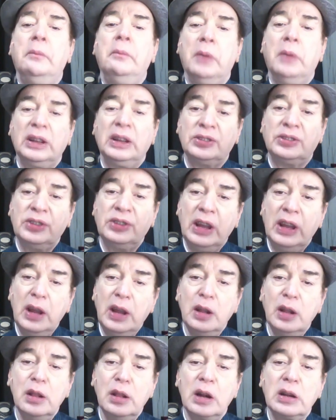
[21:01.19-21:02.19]
by
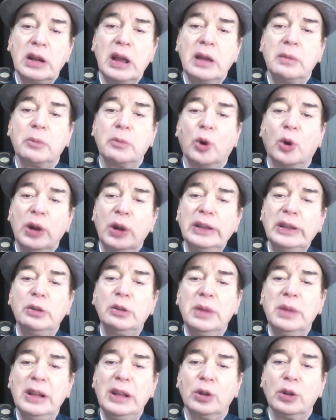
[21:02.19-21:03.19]
saying that I am going to
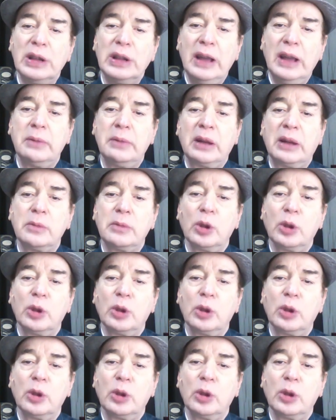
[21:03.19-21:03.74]
be lonely, I become